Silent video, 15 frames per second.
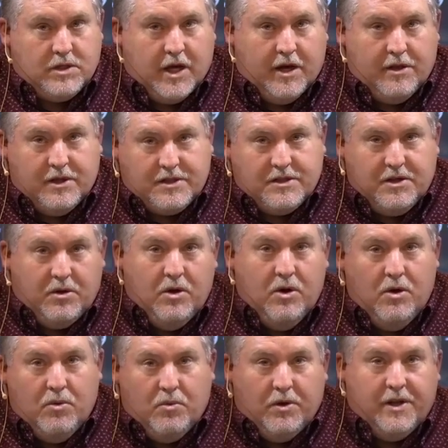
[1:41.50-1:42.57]
Okay, that's the,
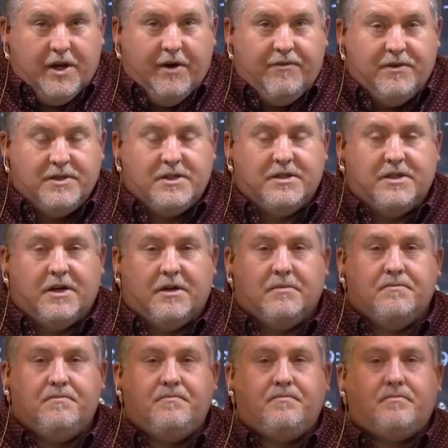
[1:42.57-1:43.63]
one of the differences there.
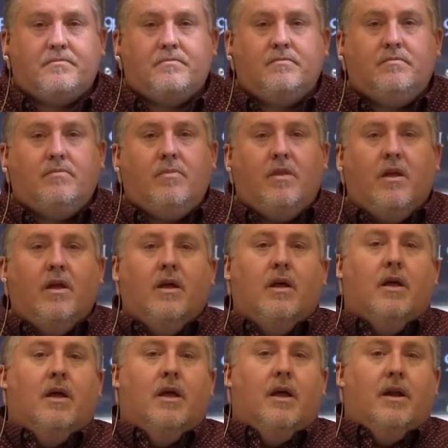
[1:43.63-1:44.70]

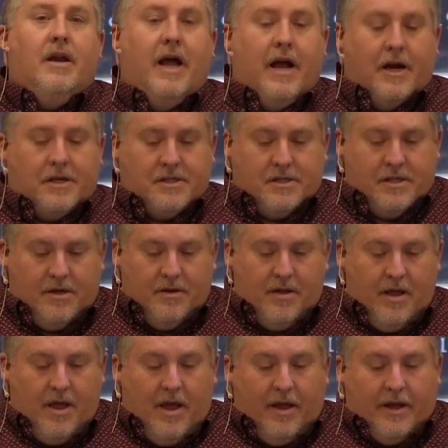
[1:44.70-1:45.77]
Next,
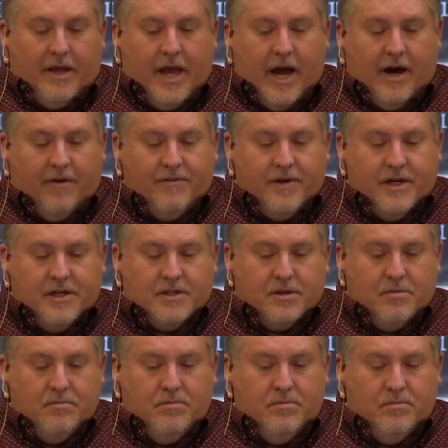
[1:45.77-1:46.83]

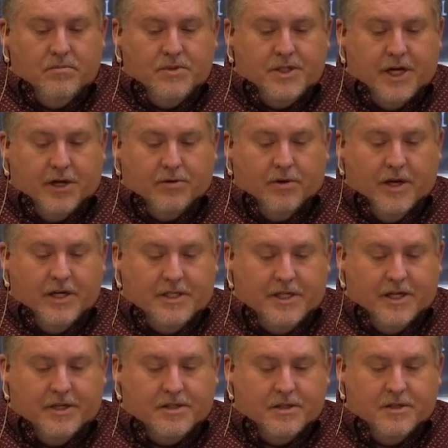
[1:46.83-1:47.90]
Calvinism generally
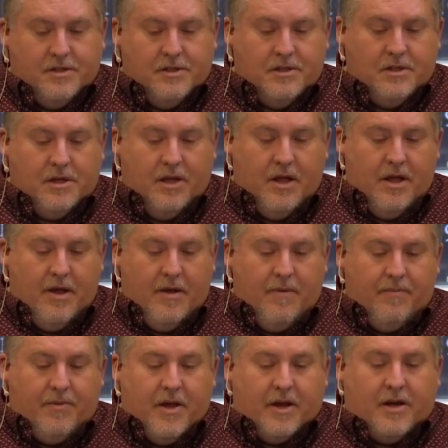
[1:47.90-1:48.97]
teaches
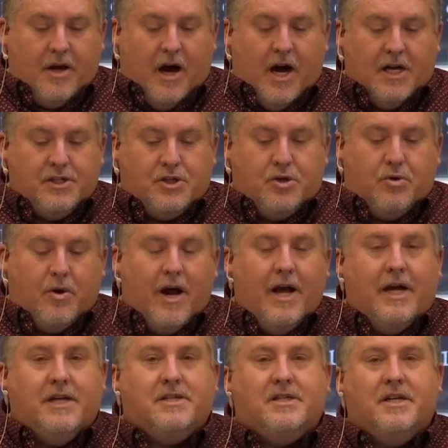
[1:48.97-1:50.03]
that God's
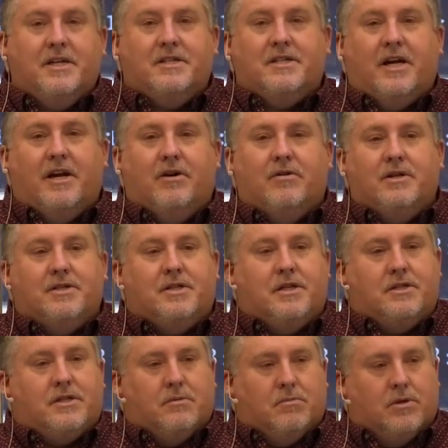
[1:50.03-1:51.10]
grace is
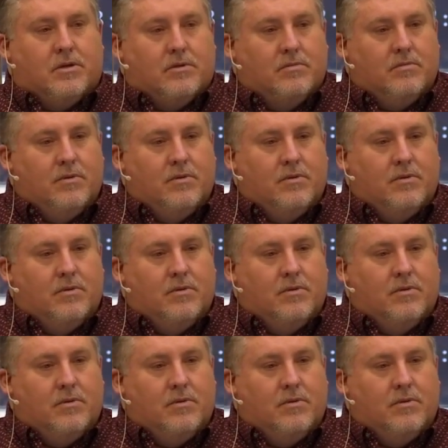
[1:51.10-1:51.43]
irresistible.